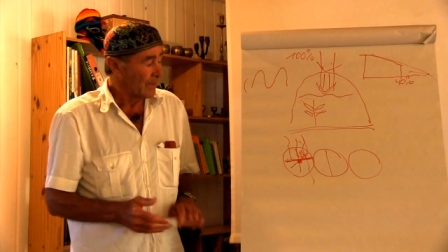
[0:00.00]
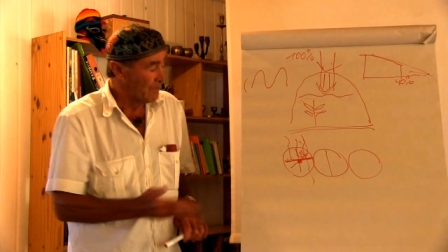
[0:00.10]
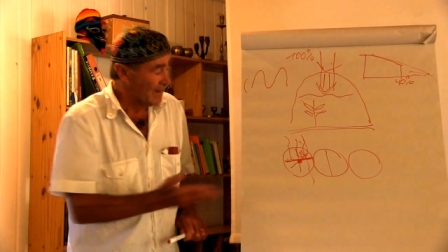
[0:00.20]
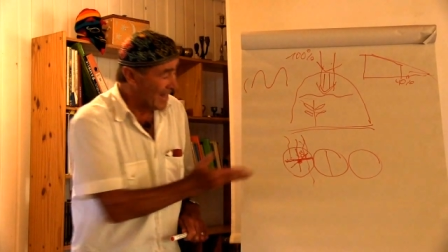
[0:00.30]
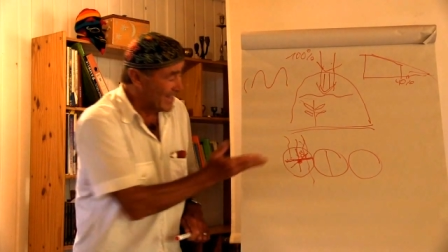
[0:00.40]

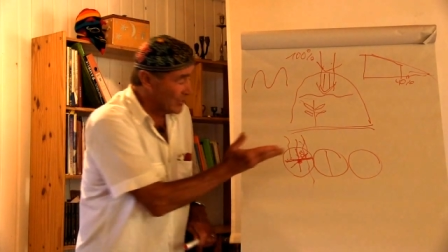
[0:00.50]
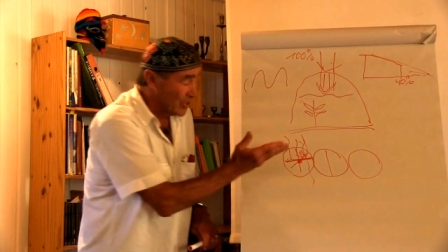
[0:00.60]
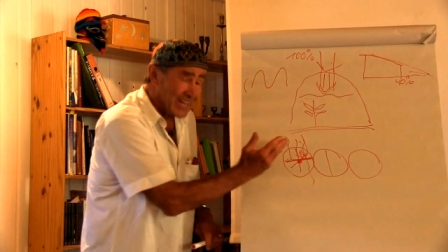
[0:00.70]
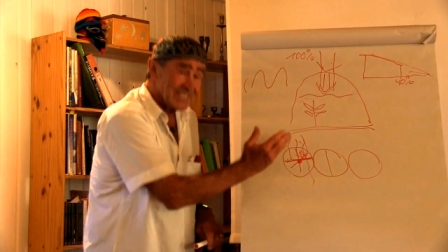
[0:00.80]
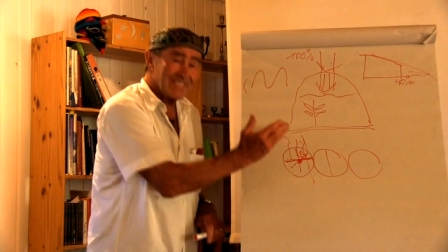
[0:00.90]
We let
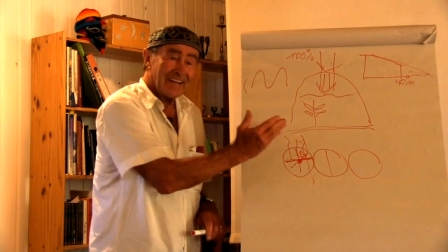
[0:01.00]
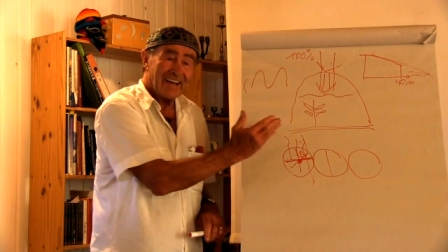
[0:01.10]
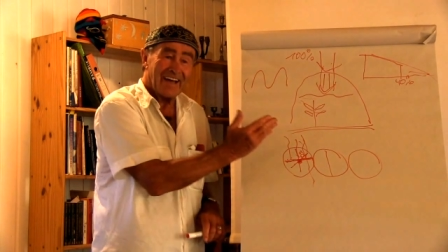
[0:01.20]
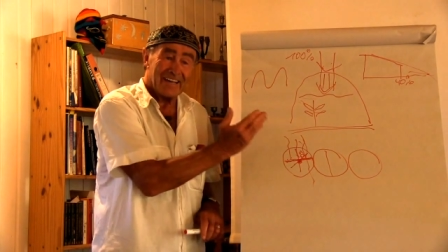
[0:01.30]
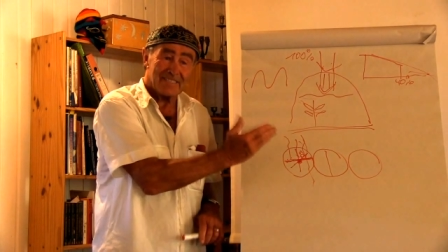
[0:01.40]
just
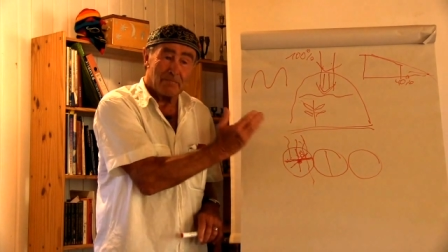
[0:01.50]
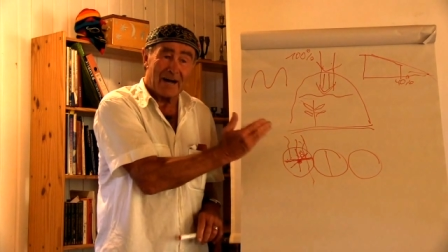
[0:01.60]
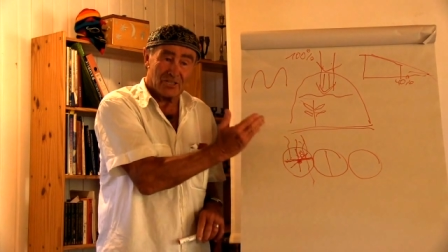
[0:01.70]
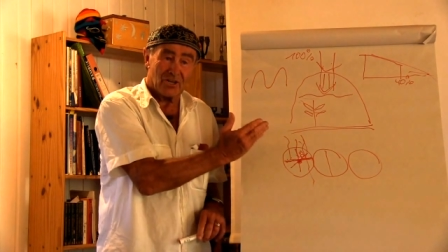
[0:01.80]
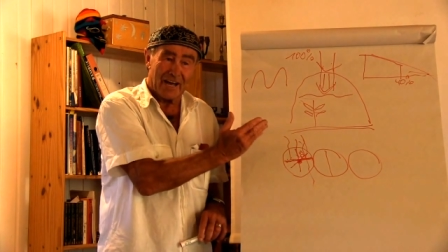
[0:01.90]
as
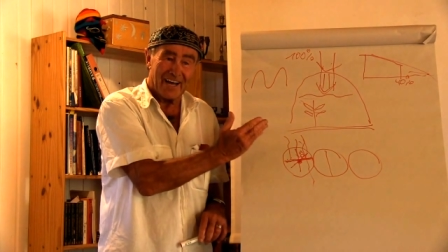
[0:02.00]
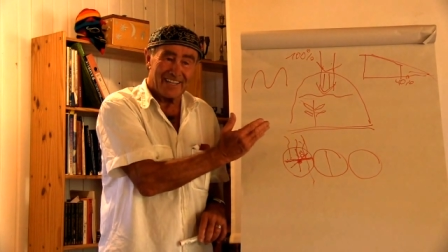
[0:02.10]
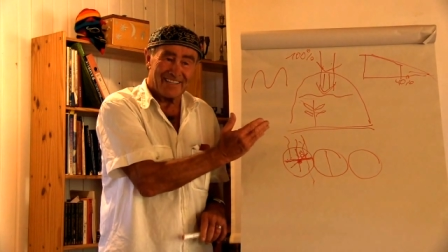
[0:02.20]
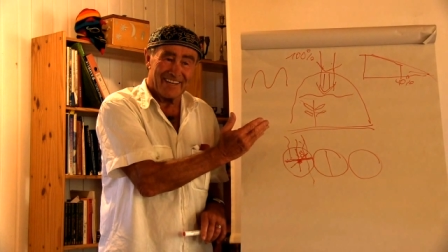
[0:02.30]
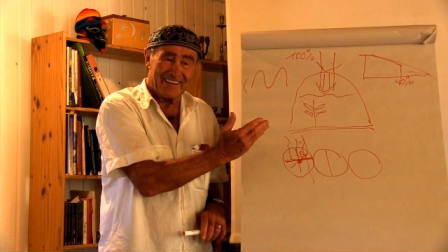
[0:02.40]
much
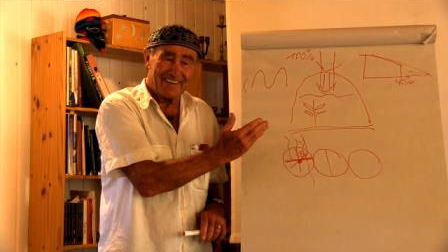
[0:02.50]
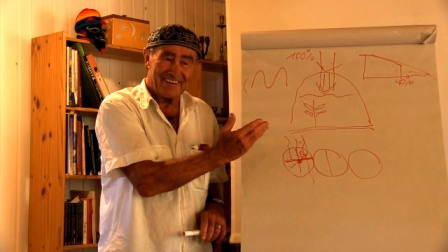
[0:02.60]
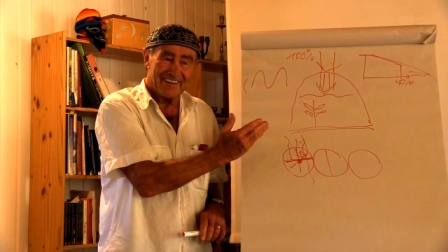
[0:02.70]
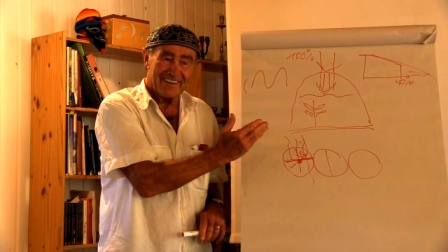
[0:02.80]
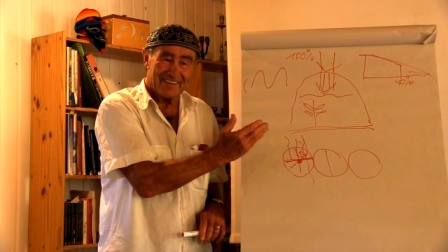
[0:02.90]
light
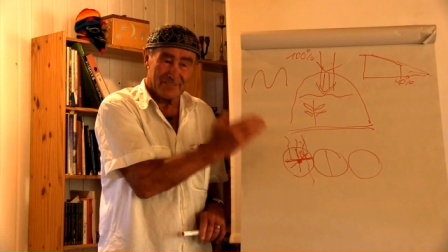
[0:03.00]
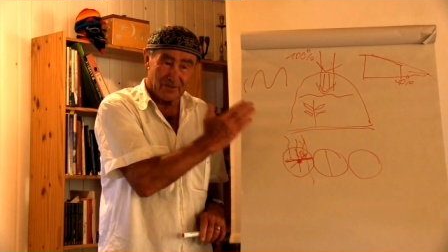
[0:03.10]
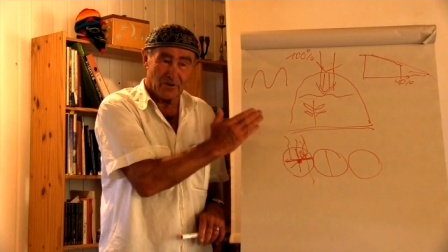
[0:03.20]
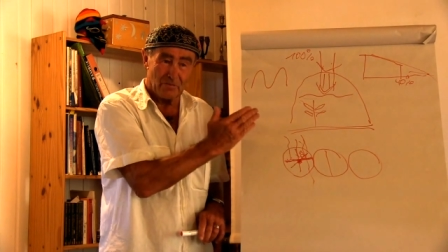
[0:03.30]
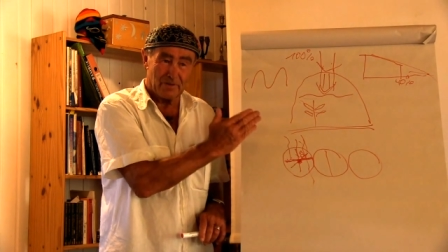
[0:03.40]
in, it's
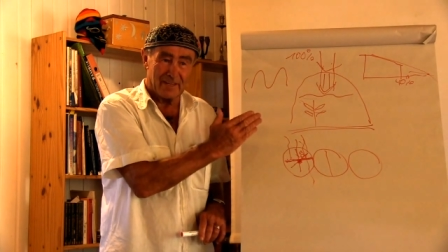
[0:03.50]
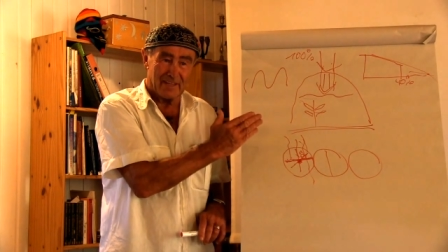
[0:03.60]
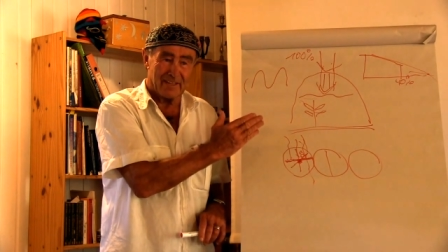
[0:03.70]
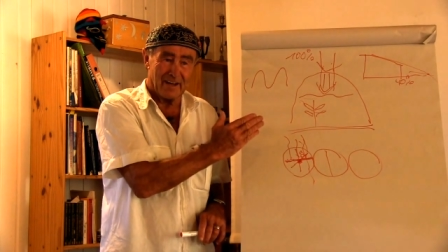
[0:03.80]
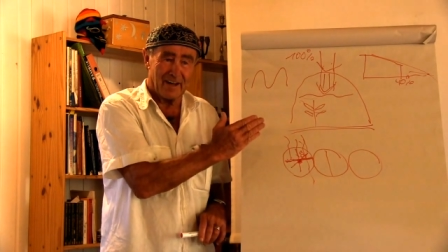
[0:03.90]
not
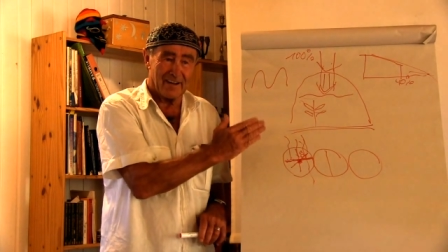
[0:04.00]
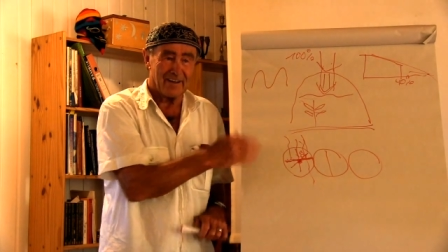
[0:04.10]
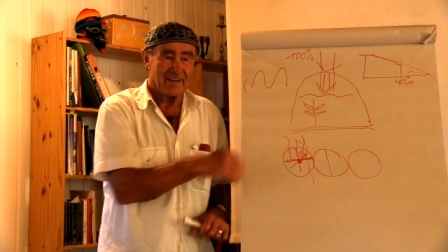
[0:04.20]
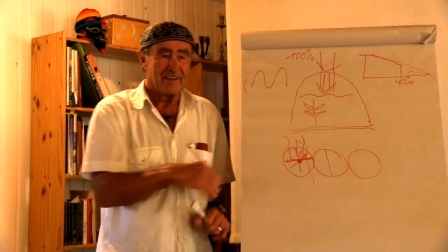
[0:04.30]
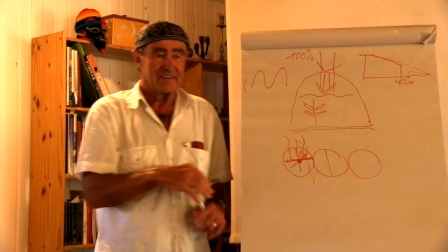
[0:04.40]
completely dark,
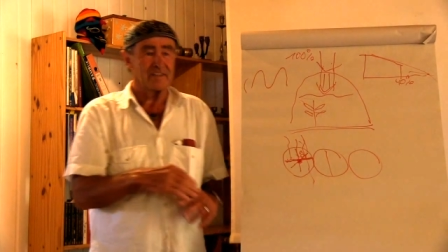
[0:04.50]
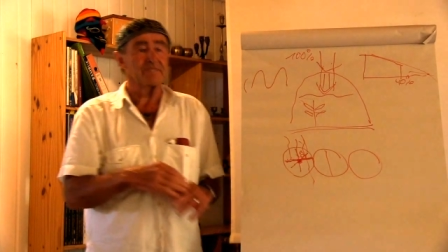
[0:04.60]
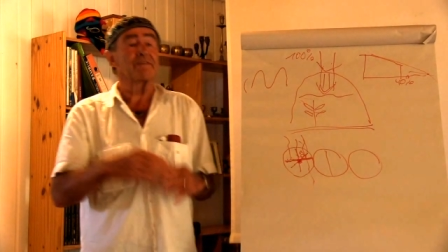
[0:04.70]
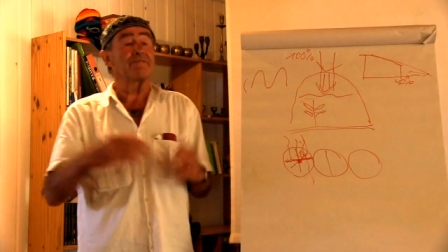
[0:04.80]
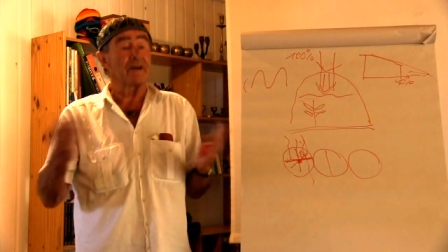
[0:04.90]

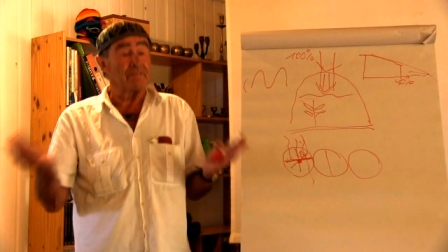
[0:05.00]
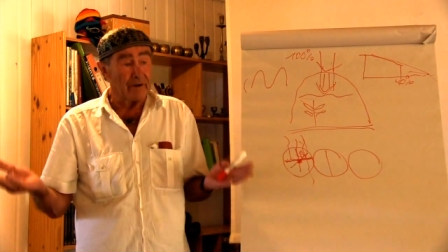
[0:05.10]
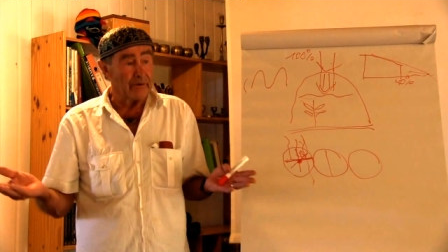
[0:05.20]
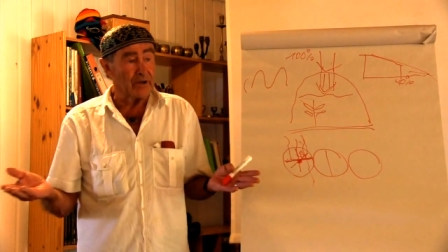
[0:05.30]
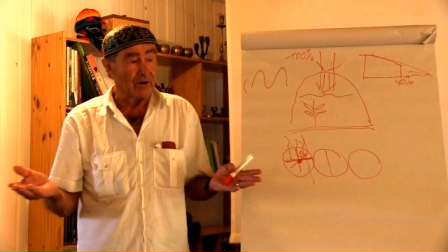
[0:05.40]
that we feel
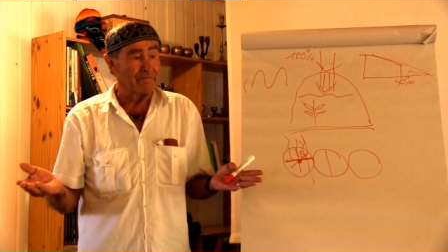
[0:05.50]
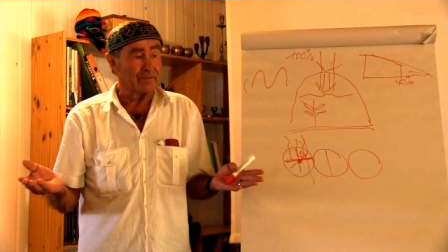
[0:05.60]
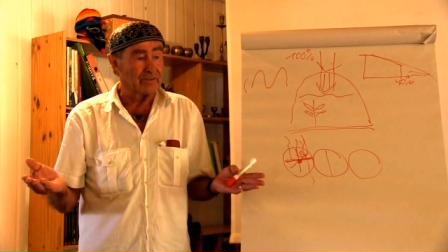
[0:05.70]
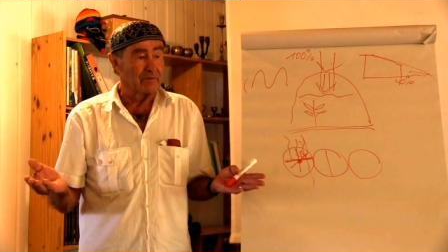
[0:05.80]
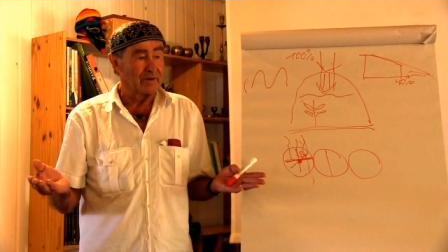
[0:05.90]
very
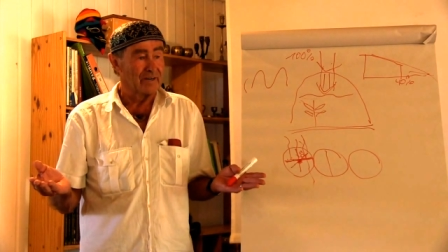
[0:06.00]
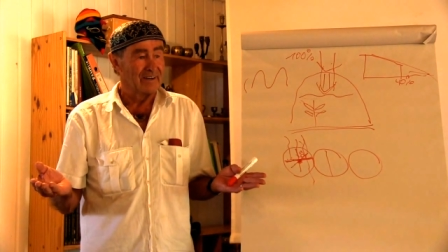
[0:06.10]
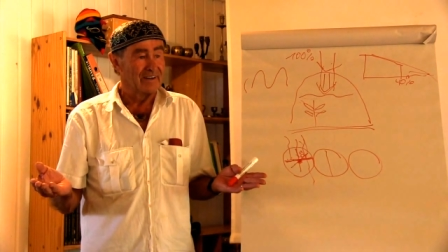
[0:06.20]
comfortable.